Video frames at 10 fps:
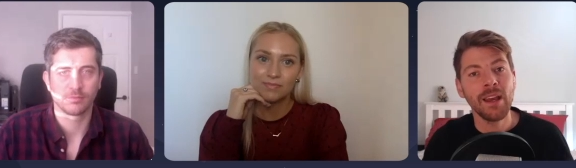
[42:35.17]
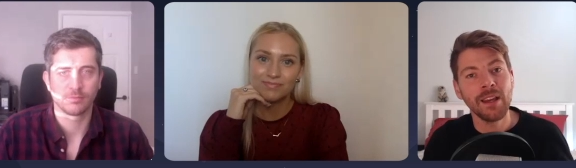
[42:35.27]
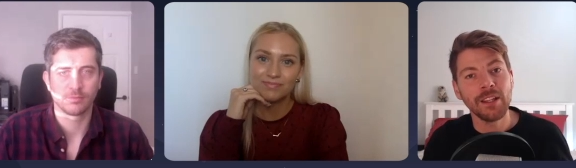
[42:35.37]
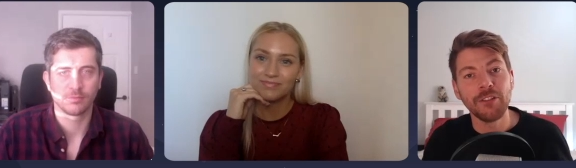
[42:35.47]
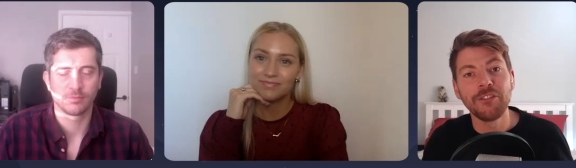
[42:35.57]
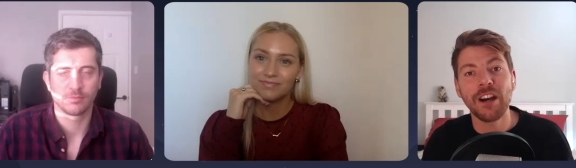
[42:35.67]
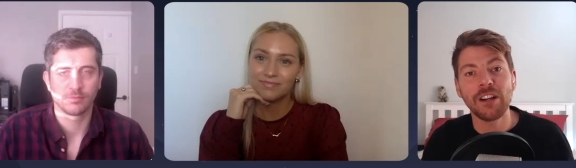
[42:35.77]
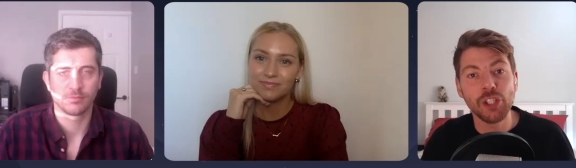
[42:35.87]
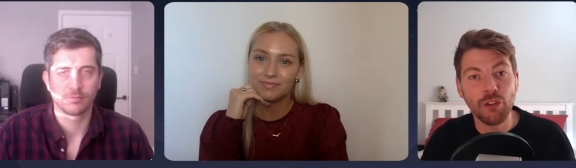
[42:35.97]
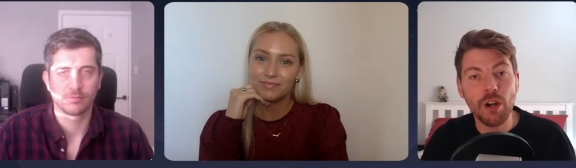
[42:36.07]
Speaker 1: You've
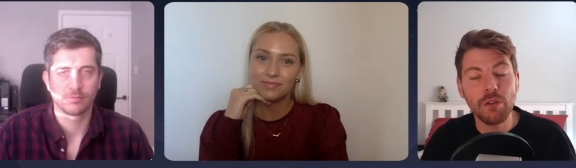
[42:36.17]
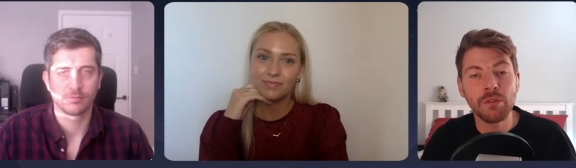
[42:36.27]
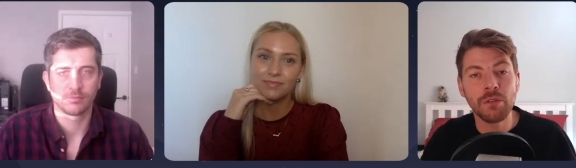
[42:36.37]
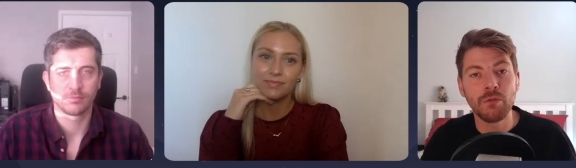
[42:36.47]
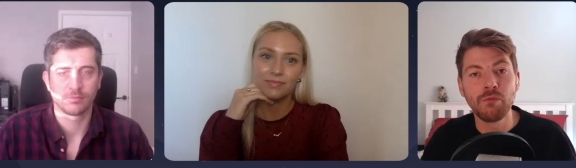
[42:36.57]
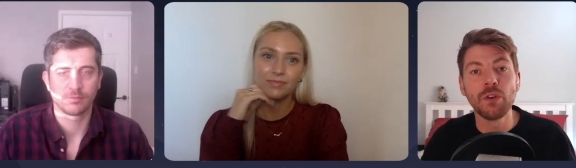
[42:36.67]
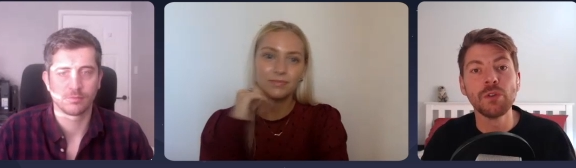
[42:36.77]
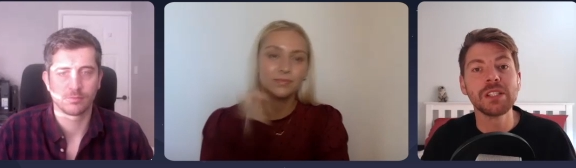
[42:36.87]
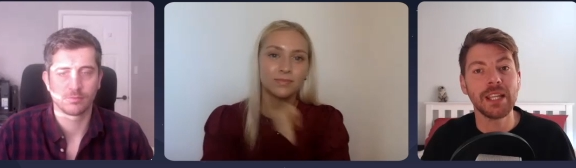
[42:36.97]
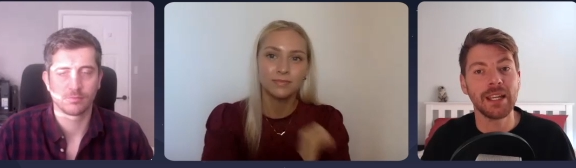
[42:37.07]
found your own
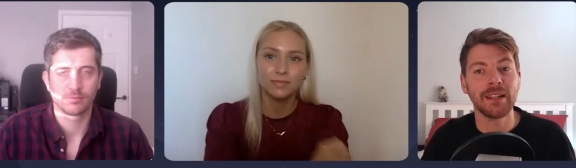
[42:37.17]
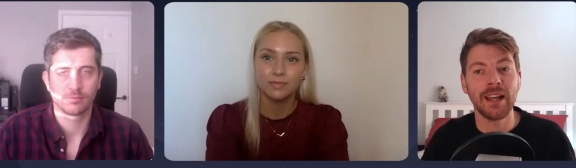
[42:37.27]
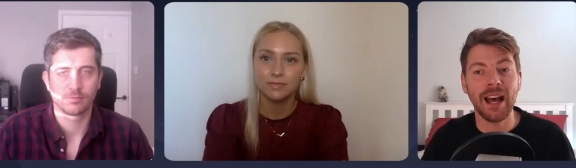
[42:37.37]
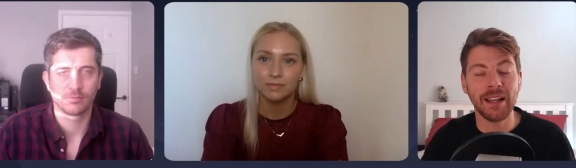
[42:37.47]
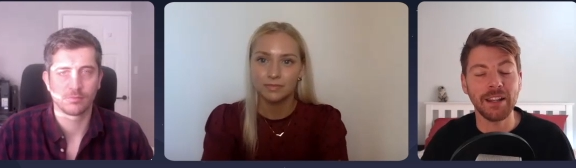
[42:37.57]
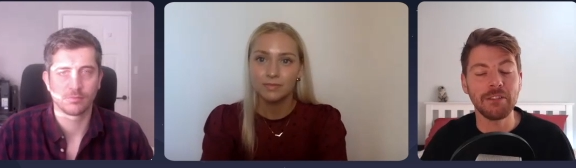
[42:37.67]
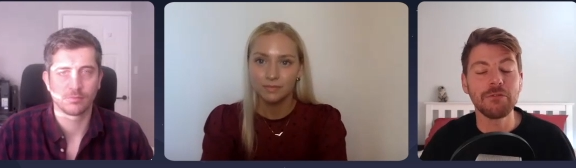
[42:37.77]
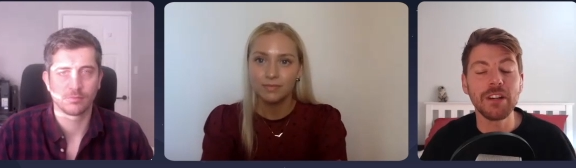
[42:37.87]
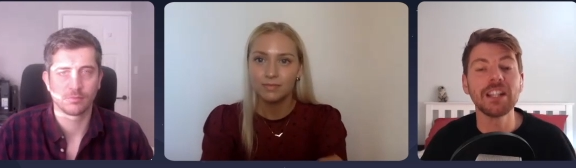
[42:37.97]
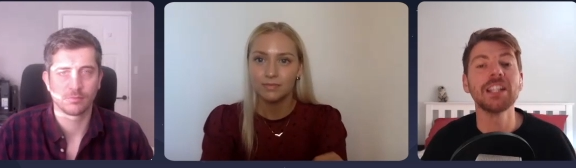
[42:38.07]
route in, and I
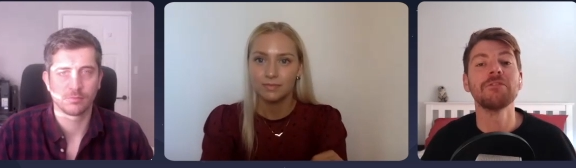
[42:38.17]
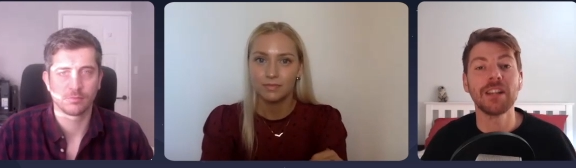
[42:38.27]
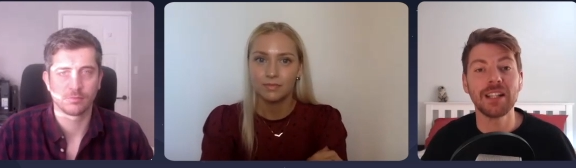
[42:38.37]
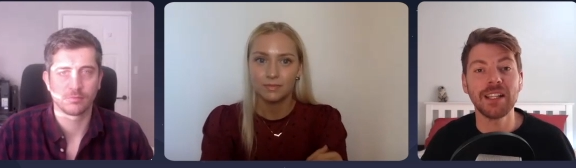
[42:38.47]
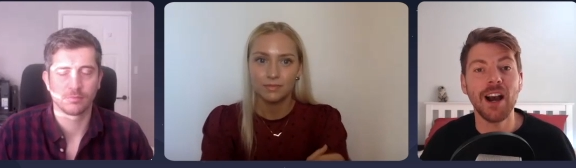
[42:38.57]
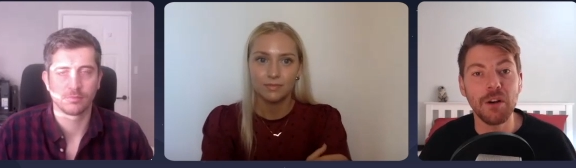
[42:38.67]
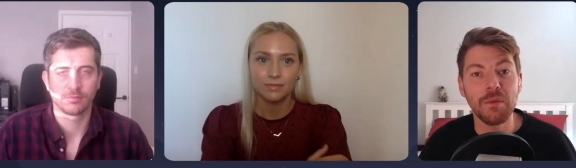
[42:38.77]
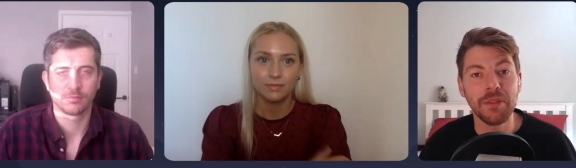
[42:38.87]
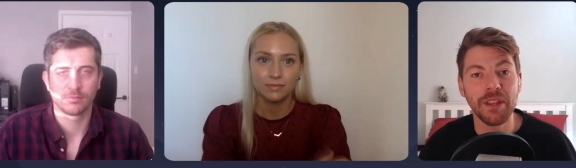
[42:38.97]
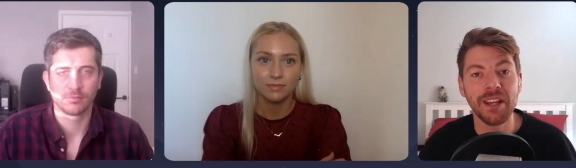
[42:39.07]
really, really
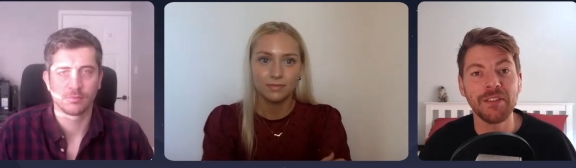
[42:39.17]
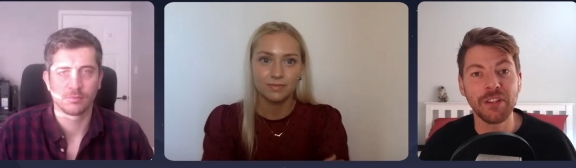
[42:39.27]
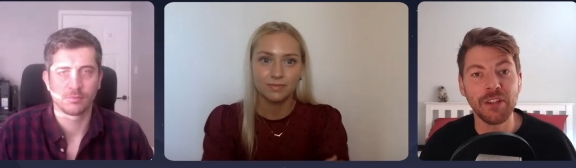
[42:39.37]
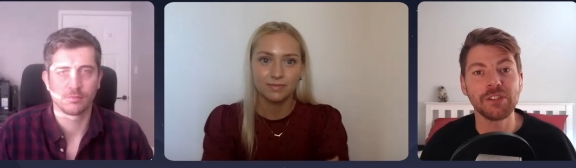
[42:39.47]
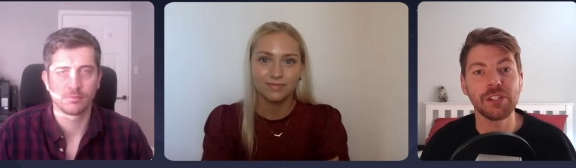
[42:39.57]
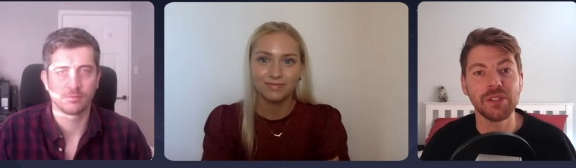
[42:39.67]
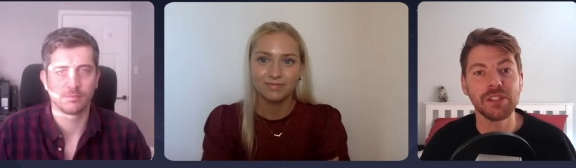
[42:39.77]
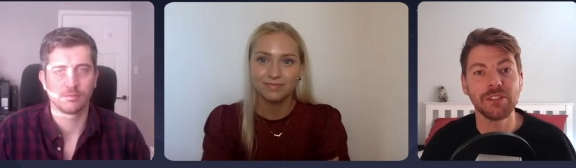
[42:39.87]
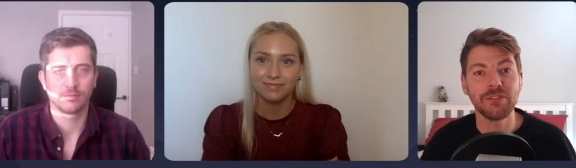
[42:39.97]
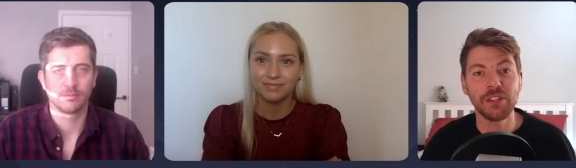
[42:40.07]
hope that in the not too
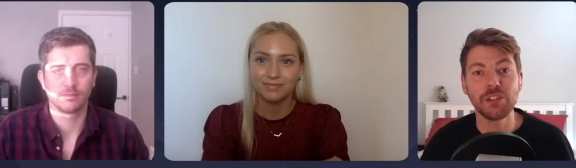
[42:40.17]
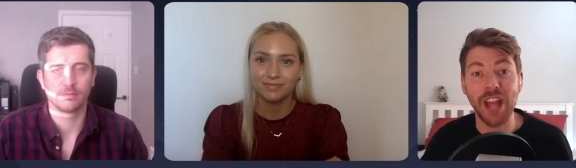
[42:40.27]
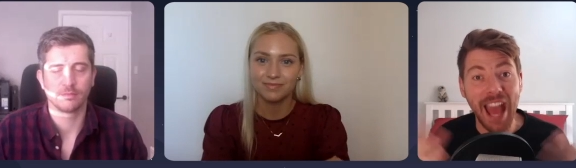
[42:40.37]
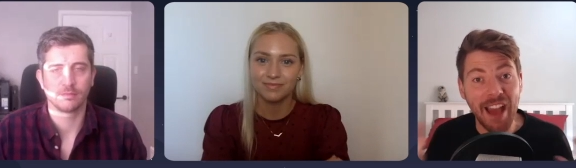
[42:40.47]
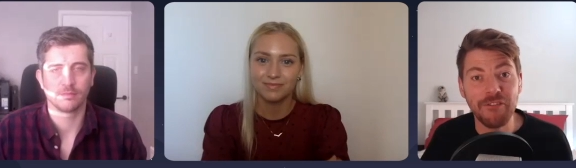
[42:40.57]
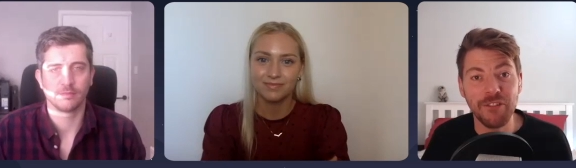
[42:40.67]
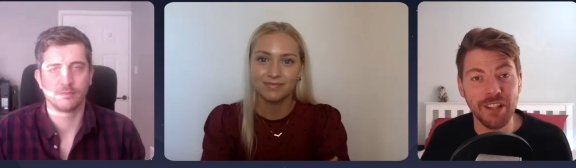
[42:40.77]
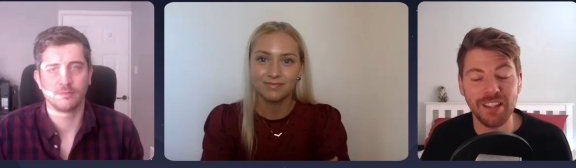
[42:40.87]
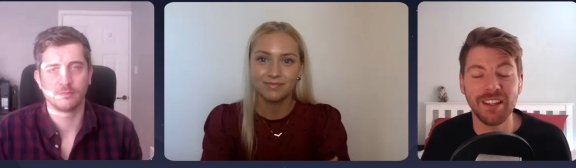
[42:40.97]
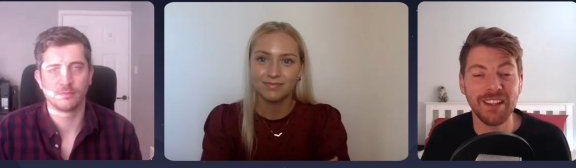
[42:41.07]
distant future,
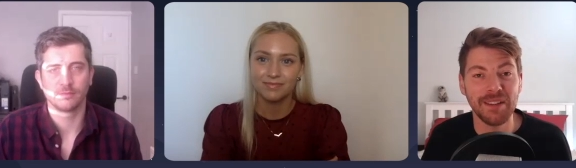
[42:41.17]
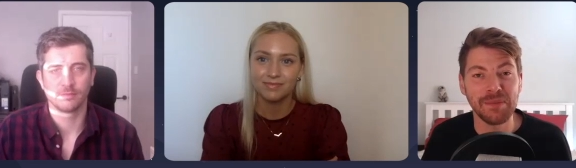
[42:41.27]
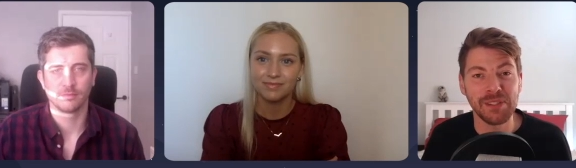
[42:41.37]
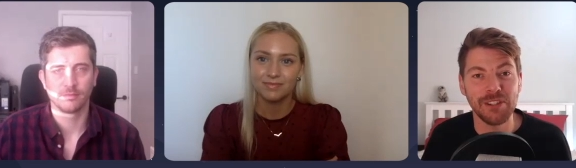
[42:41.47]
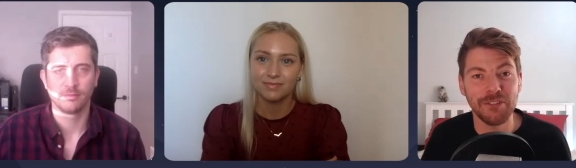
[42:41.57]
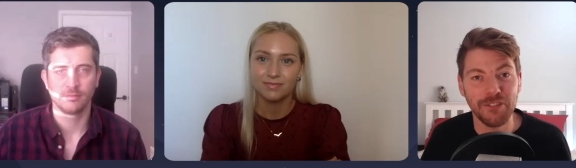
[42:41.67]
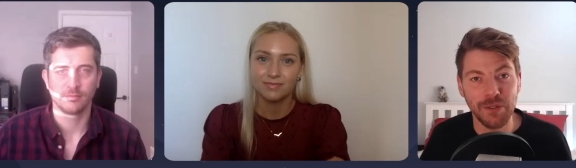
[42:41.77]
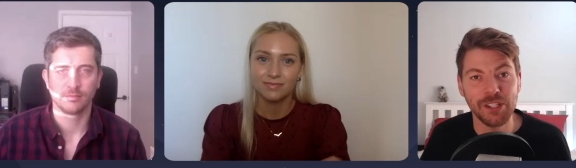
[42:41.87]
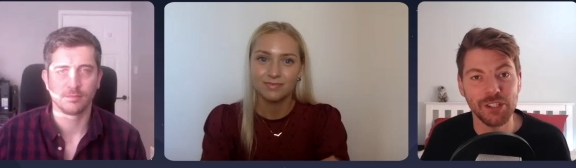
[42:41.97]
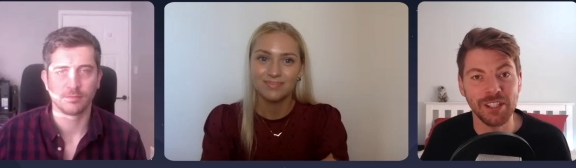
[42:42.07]
everything comes to
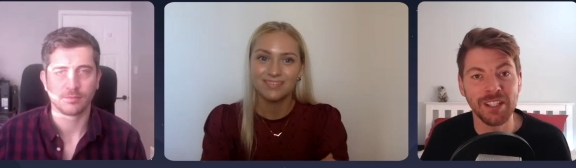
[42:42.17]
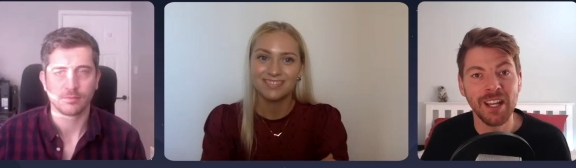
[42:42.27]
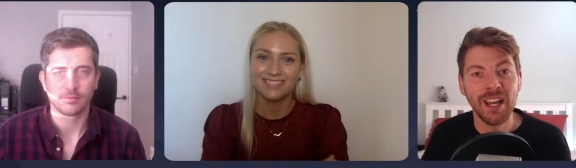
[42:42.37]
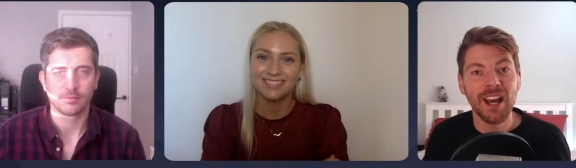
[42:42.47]
fruition,